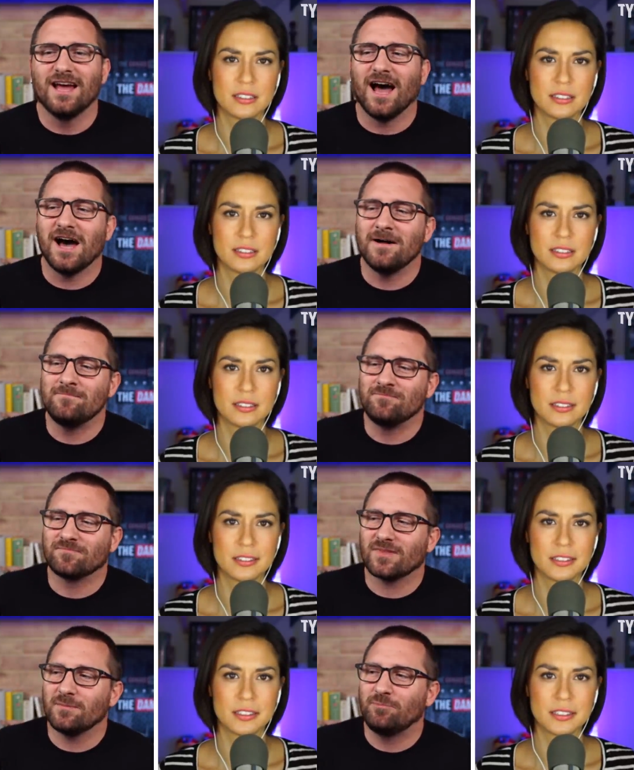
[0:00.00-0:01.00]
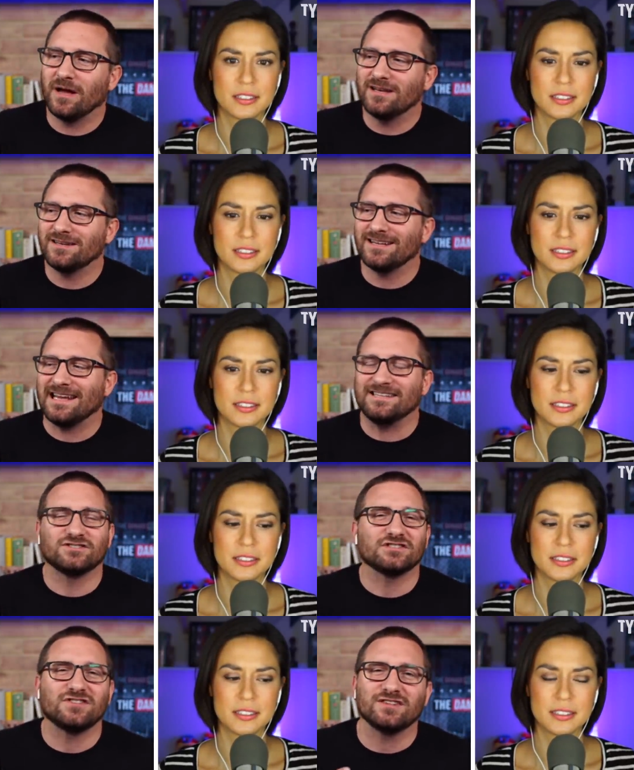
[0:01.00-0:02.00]
Speaker 1: Um, but he's
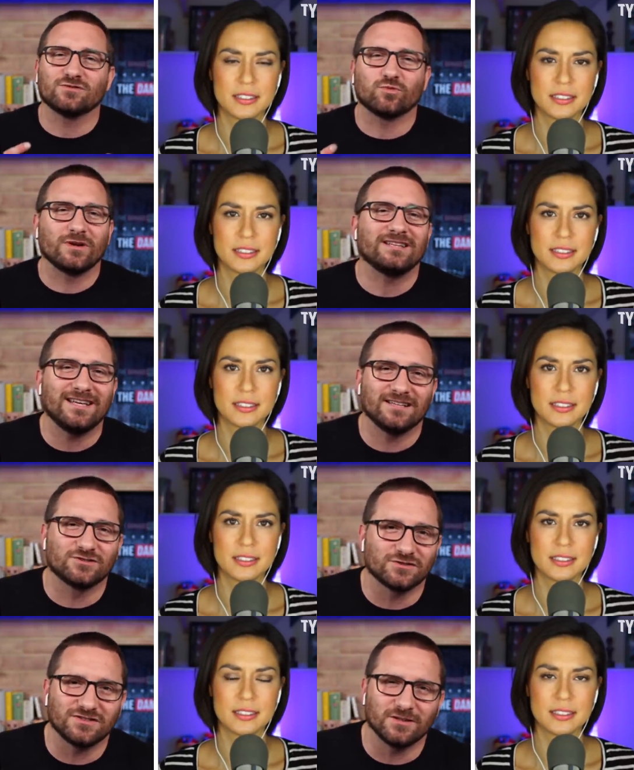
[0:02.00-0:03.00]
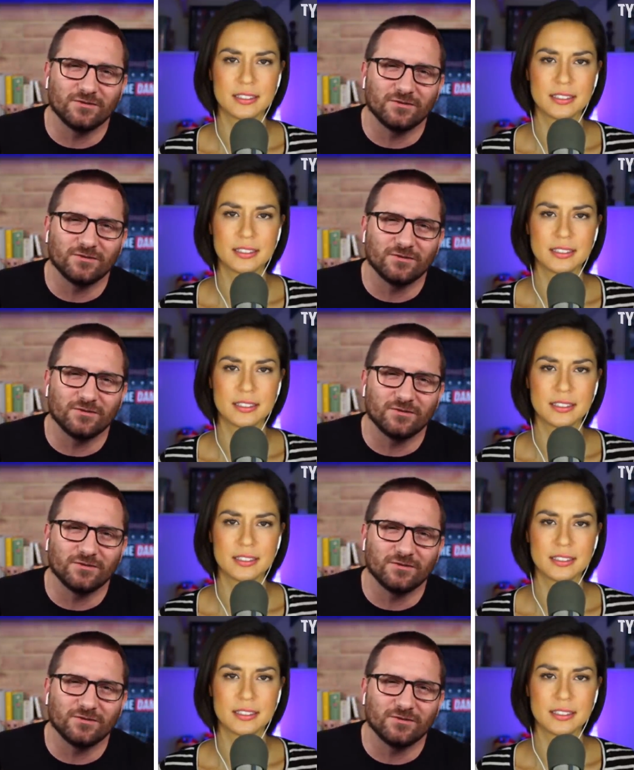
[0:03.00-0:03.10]
just this really interesting